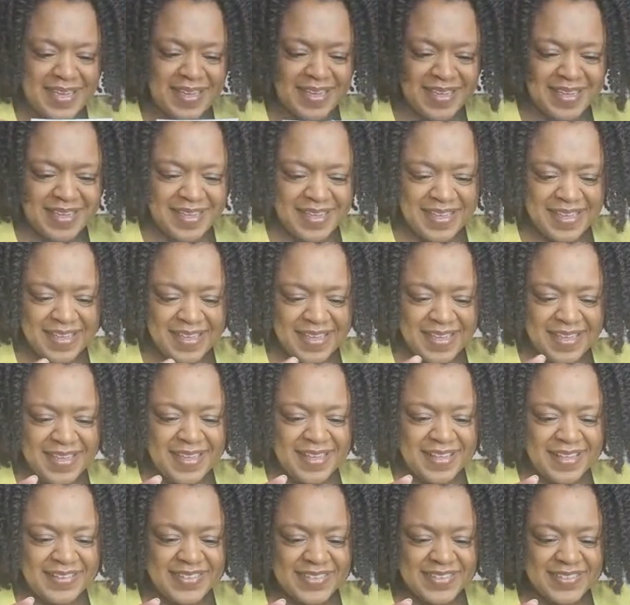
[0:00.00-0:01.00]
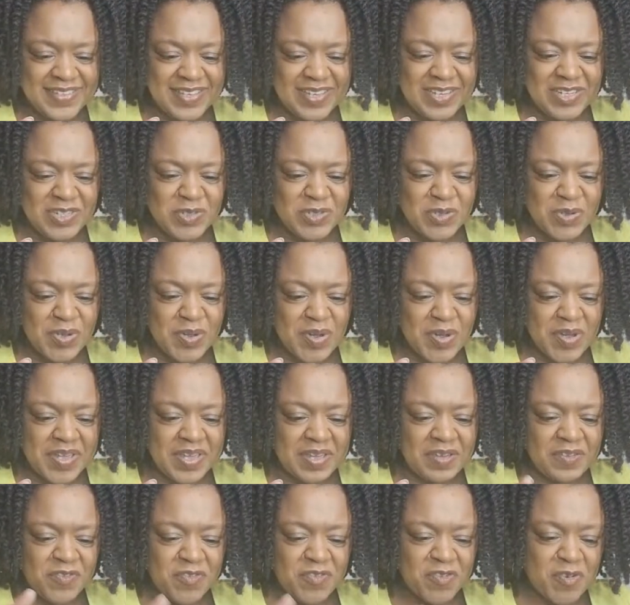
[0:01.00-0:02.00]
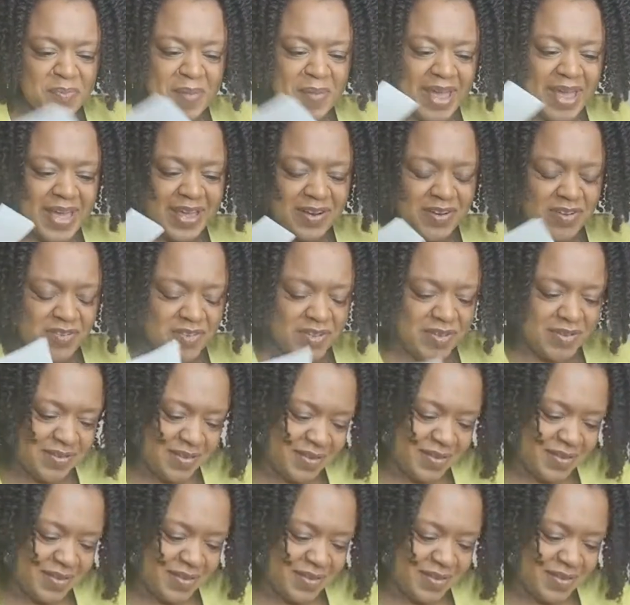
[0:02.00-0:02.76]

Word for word: It says enjoy your gift from Hannah.